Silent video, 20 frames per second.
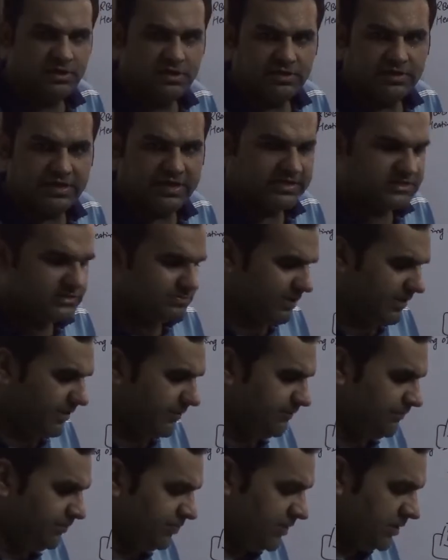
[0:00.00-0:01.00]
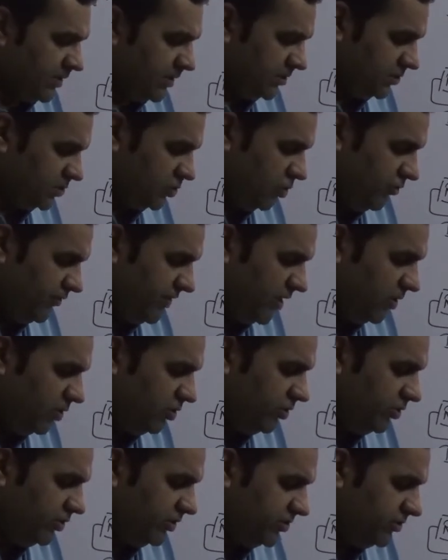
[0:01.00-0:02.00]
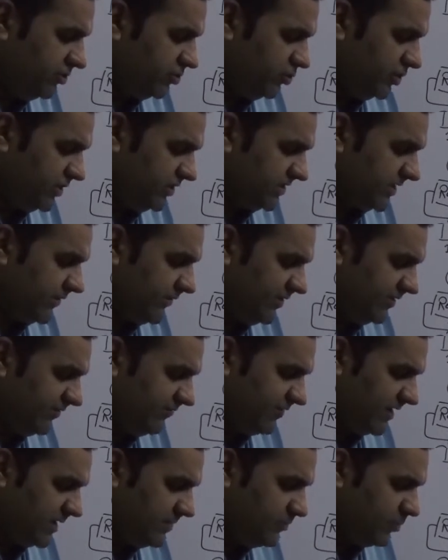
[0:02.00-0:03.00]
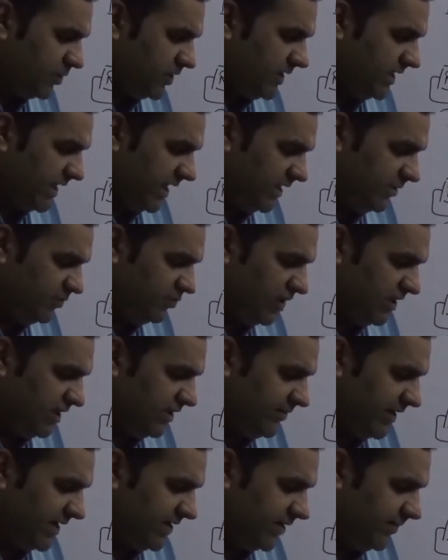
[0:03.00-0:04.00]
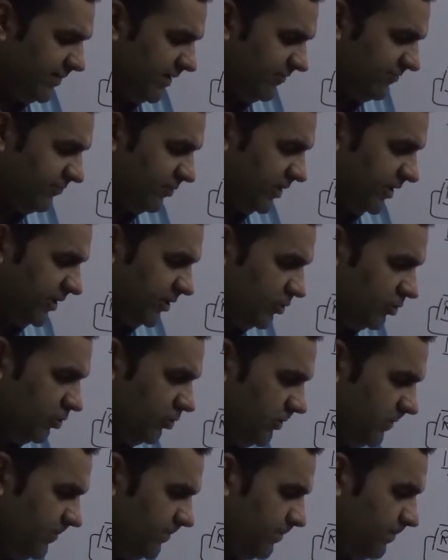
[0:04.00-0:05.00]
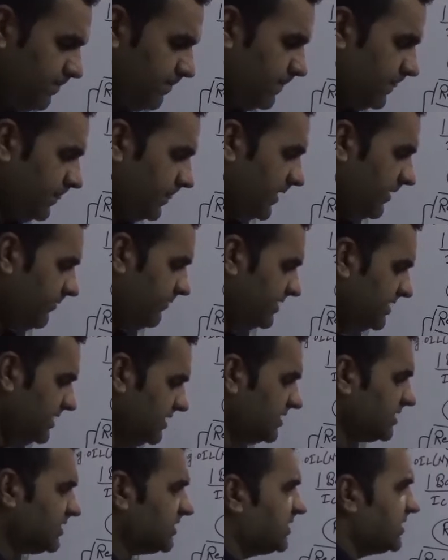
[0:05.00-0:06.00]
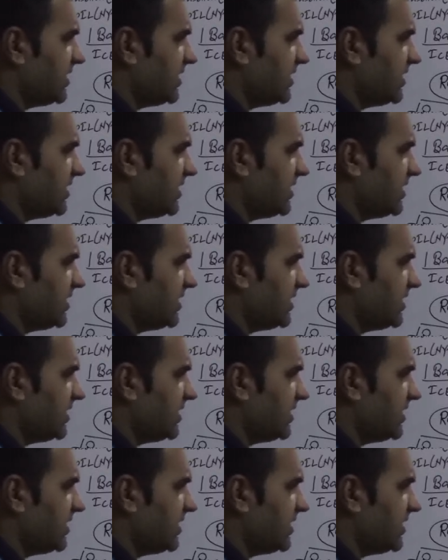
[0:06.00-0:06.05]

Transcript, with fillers: That is why. So we are going to be doing 75.91 divided by 42, which is